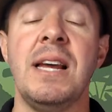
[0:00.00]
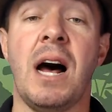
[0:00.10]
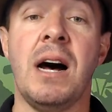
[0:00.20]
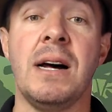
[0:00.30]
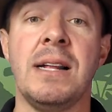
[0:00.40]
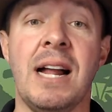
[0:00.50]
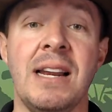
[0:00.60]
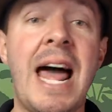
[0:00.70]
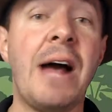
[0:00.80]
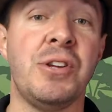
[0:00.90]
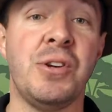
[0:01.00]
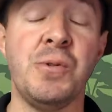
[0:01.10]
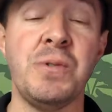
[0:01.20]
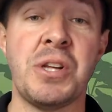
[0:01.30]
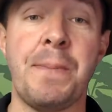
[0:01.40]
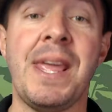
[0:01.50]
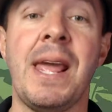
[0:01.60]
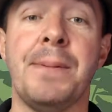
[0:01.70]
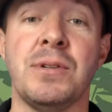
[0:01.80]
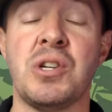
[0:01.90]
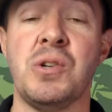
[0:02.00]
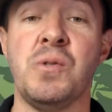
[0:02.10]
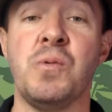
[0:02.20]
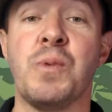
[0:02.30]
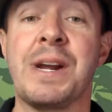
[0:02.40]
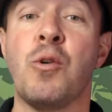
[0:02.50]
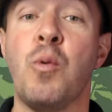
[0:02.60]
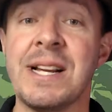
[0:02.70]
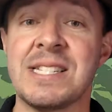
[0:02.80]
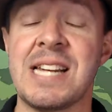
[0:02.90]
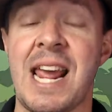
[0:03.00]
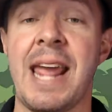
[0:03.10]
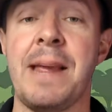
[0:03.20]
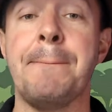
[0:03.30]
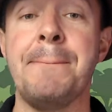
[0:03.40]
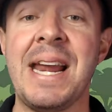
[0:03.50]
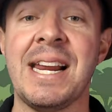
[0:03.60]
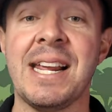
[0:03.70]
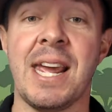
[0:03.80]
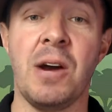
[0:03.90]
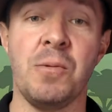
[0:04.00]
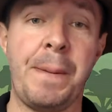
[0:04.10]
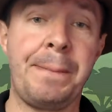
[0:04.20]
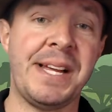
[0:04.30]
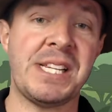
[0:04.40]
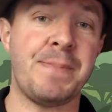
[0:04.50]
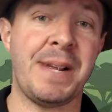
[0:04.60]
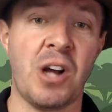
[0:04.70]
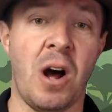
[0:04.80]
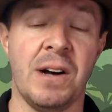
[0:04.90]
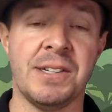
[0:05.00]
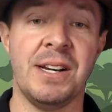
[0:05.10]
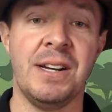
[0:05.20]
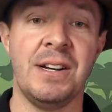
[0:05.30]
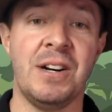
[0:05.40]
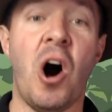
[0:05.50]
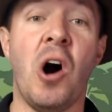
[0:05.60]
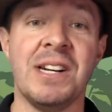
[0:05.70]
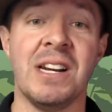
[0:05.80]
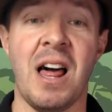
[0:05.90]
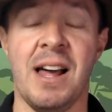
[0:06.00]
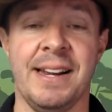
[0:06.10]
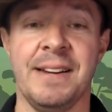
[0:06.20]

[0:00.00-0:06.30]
uh, allow you to be able to request a Medicare replacement card online.